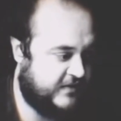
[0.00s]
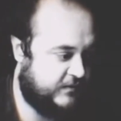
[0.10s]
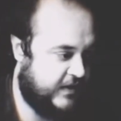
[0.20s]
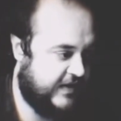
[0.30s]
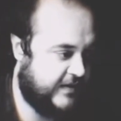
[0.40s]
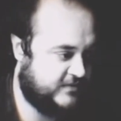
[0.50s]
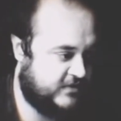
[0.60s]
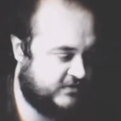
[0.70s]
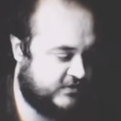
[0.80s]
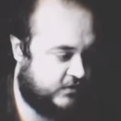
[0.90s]
and when it came to
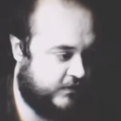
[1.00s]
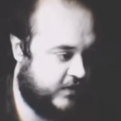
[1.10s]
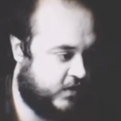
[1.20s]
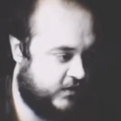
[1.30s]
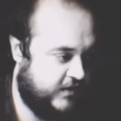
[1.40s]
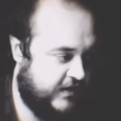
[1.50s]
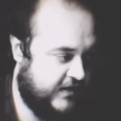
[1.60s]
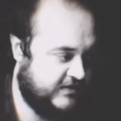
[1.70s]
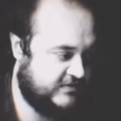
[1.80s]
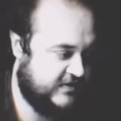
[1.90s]
sort of recording it,